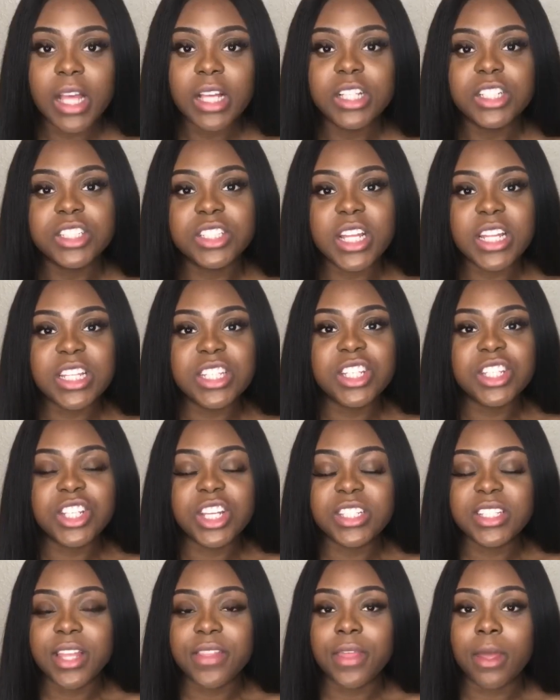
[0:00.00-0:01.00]
Studies
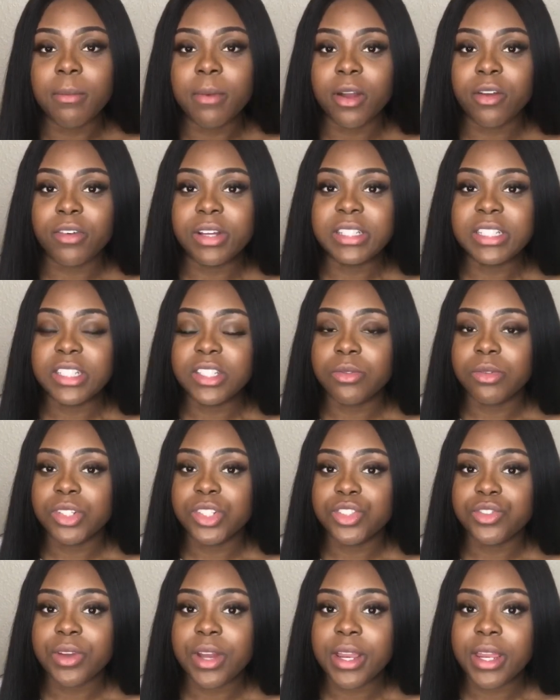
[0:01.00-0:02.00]
suggest that they migrated to
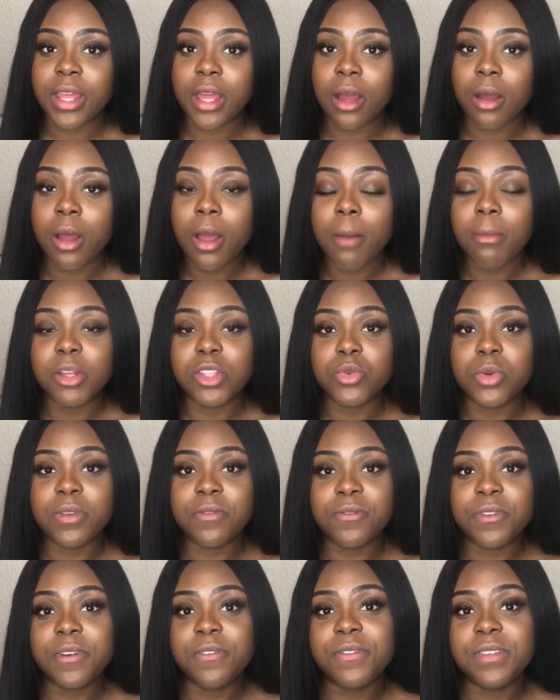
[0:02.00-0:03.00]
Australia between
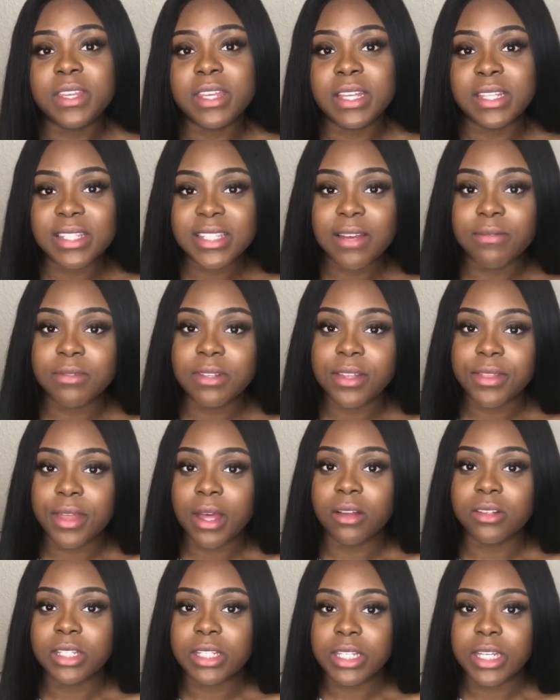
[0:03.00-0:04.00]
50 and
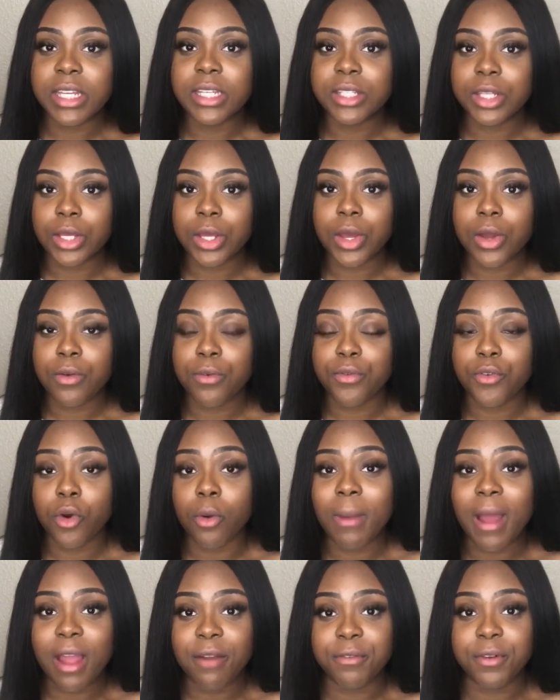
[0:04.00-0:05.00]
70,000 years ago from
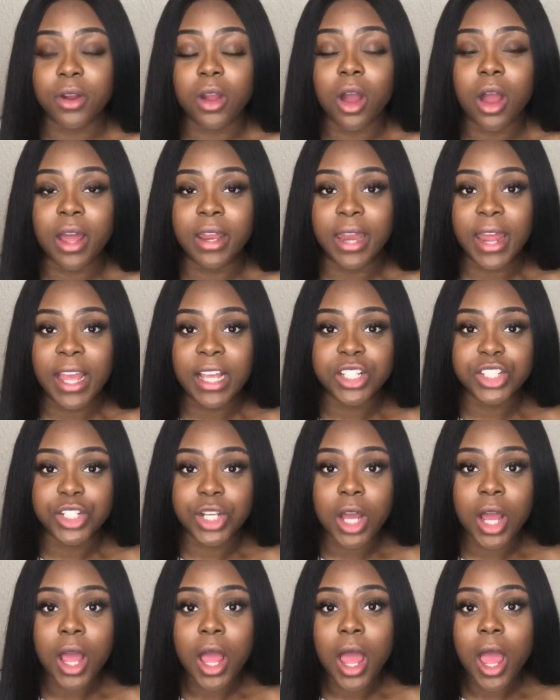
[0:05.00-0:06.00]
Africa and
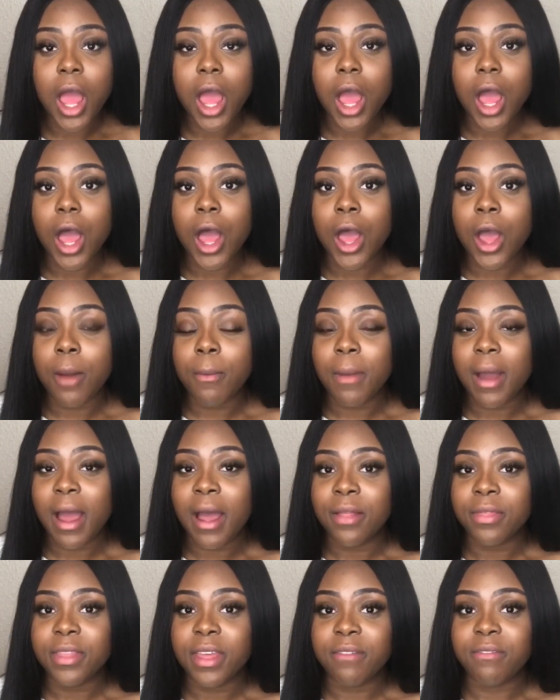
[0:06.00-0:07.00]
Asia,
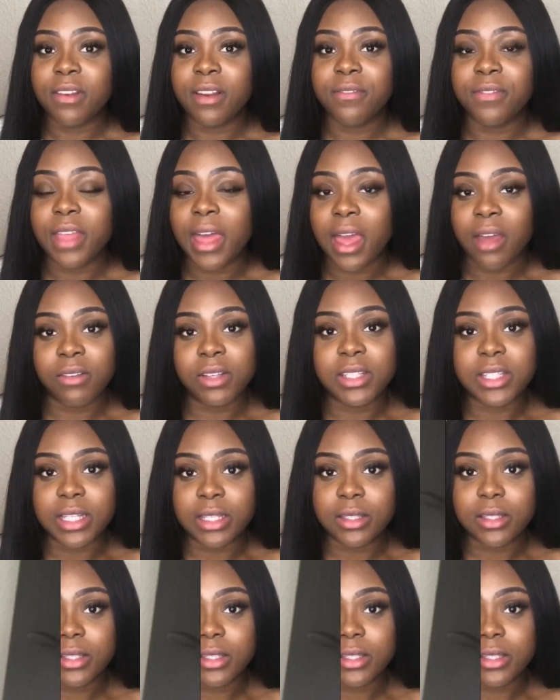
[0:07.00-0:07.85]
and they've lived there ever since.